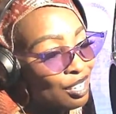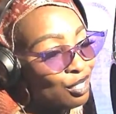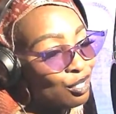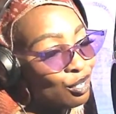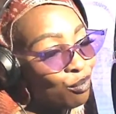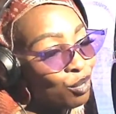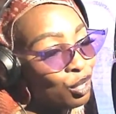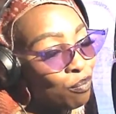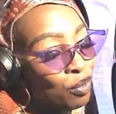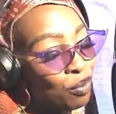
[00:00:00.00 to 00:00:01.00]
So with the
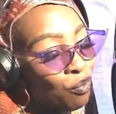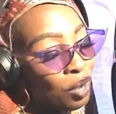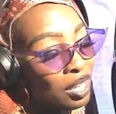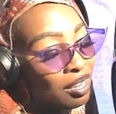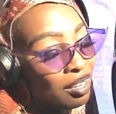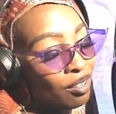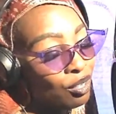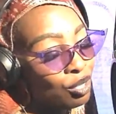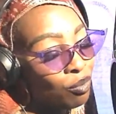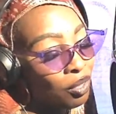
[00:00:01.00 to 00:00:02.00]
moon waning on the
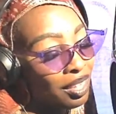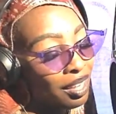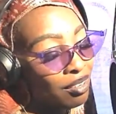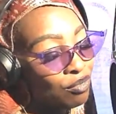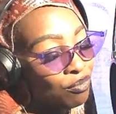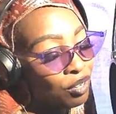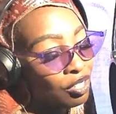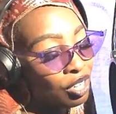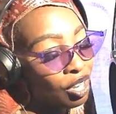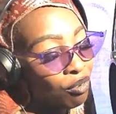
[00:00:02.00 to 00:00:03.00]
12th house,
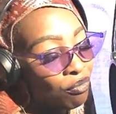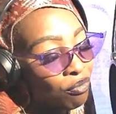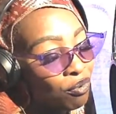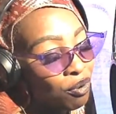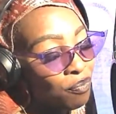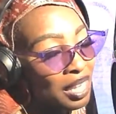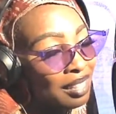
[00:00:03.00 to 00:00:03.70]
fresh out of full,